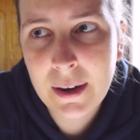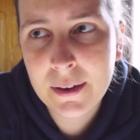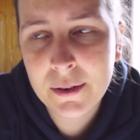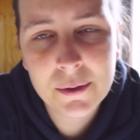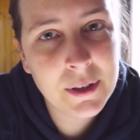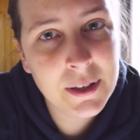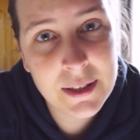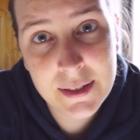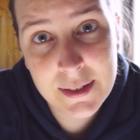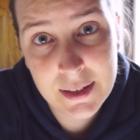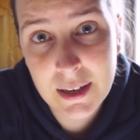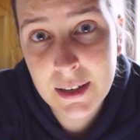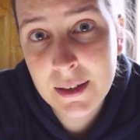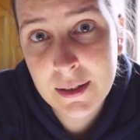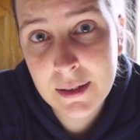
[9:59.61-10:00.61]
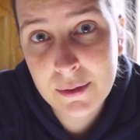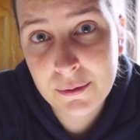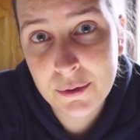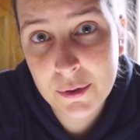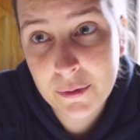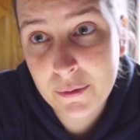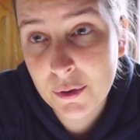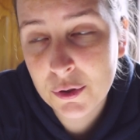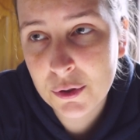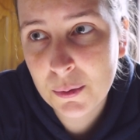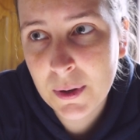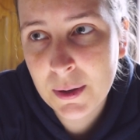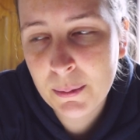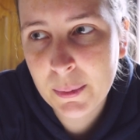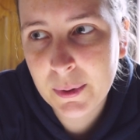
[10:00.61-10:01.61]
I already studied it for the first
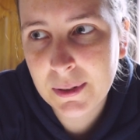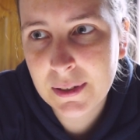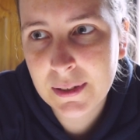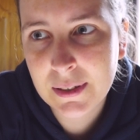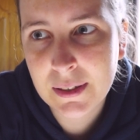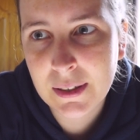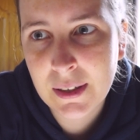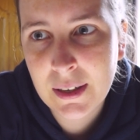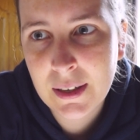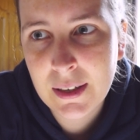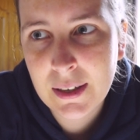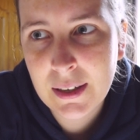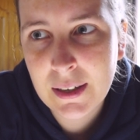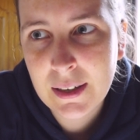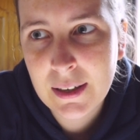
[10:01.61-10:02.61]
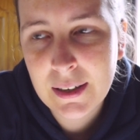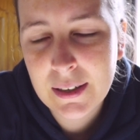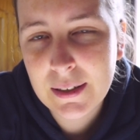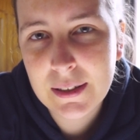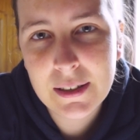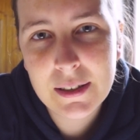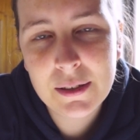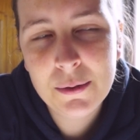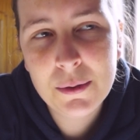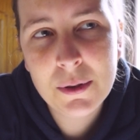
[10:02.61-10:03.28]
one, but you